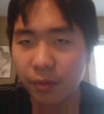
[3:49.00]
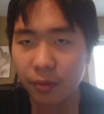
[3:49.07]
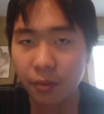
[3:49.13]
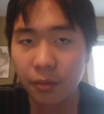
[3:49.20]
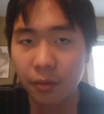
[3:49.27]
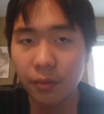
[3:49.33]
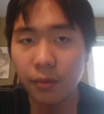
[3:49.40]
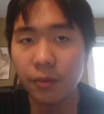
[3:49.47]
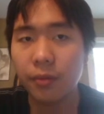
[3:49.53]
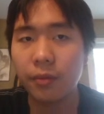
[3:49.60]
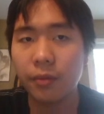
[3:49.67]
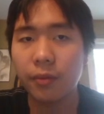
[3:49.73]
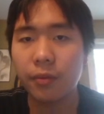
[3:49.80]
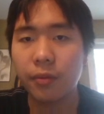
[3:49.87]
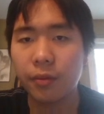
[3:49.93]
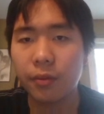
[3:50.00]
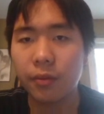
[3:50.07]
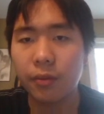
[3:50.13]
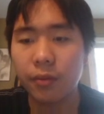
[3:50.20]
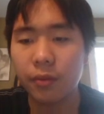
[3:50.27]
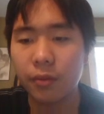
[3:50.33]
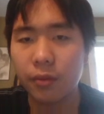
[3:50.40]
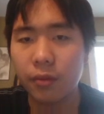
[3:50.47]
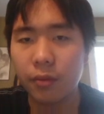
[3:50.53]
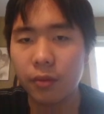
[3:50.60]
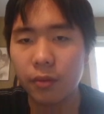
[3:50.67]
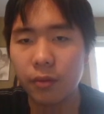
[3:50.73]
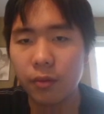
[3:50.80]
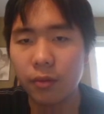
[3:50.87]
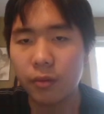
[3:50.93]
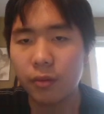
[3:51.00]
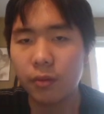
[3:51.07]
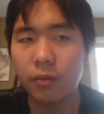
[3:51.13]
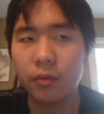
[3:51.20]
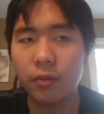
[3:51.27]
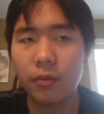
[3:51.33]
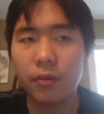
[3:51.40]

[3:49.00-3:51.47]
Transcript: [no speech]